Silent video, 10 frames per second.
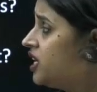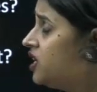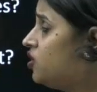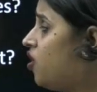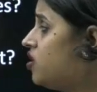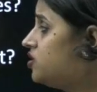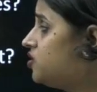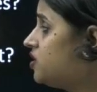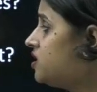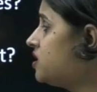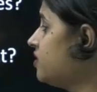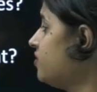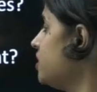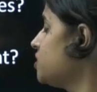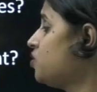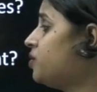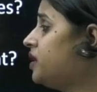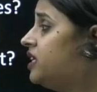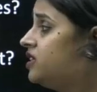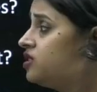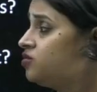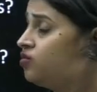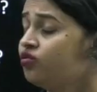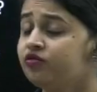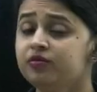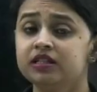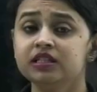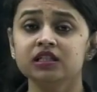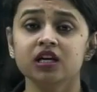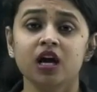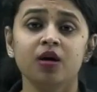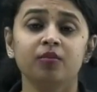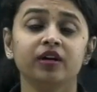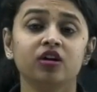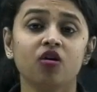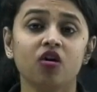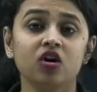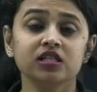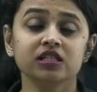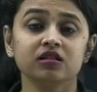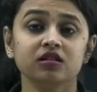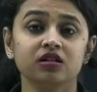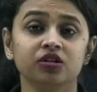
had launched the civil disobedience movement because,